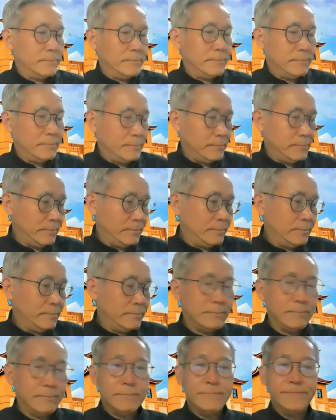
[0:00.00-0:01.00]
feel free to
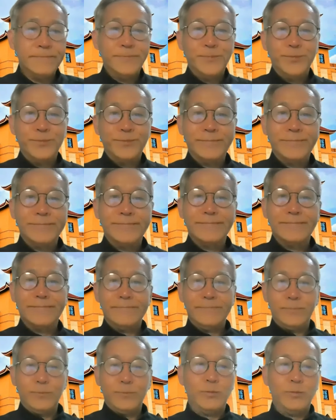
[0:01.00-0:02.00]
put those questions
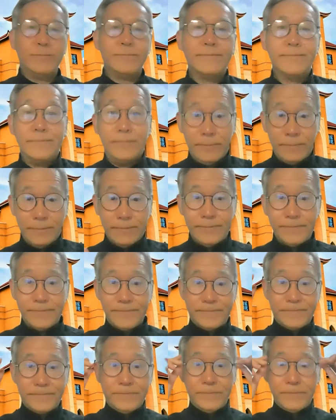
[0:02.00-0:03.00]
in the chat and then we
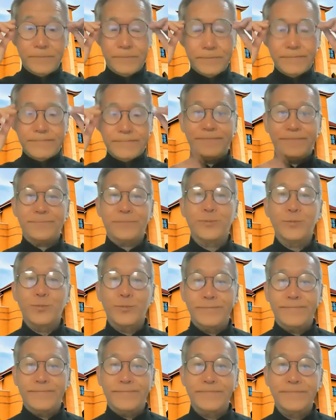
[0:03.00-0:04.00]
will engage.
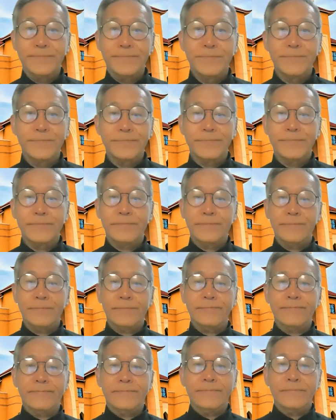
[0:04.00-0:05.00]
It's lovely to
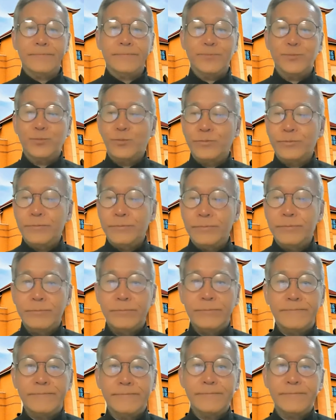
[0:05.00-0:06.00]
see
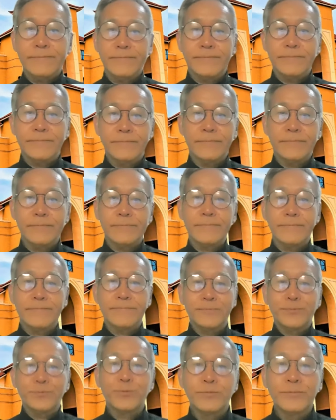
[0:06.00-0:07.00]
more than 20,
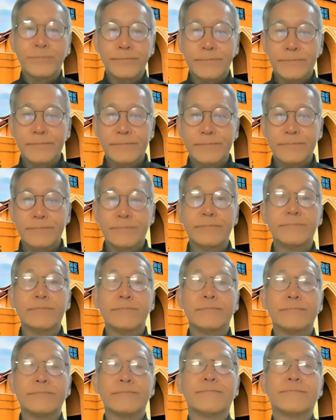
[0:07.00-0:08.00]
24 of you
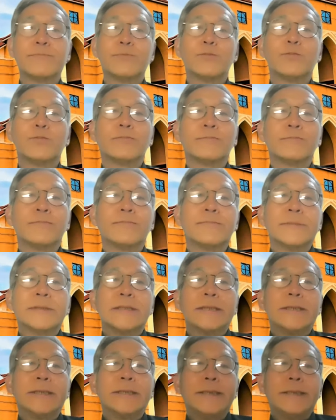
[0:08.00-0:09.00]

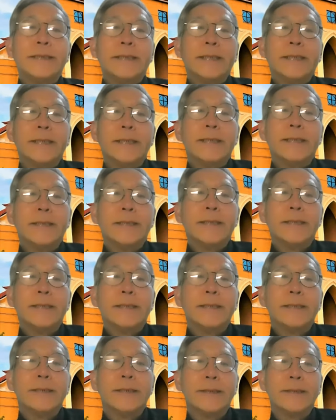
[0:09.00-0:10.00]
participating in the
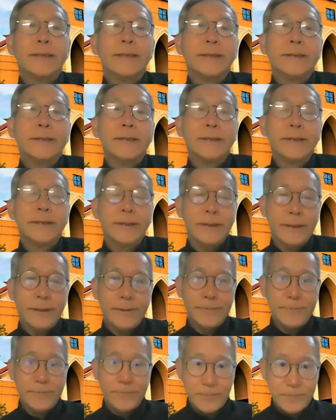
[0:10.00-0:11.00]
webinar.
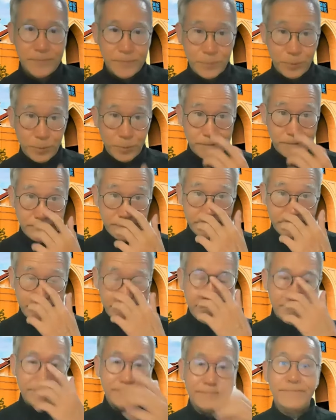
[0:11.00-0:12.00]
I will just
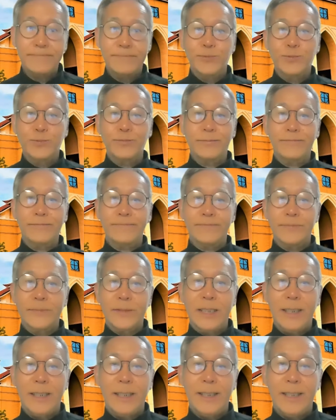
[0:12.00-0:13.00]
make a few
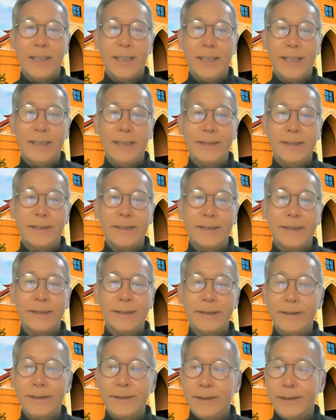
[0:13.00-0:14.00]
reflections as a way
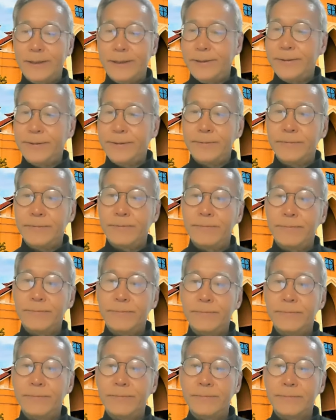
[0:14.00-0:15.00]
of responding
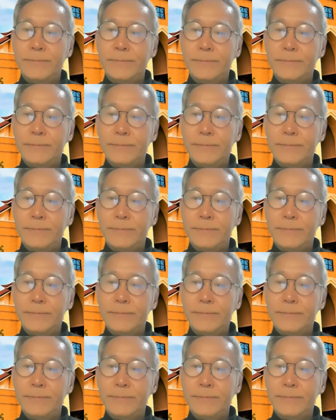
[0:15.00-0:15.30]
to